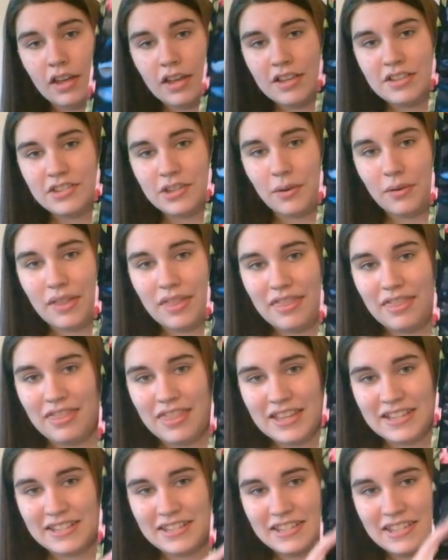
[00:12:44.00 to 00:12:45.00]
So
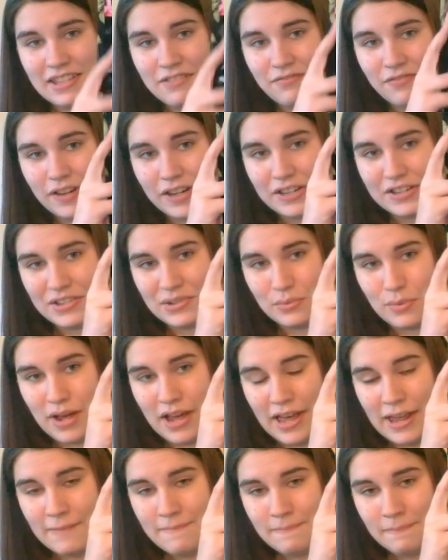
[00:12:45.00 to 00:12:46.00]
this is the first
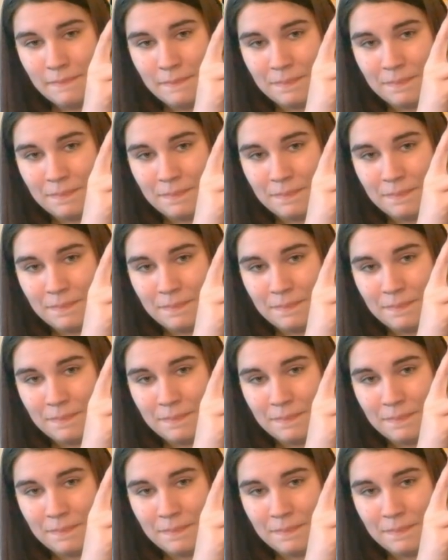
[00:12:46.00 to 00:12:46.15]
one.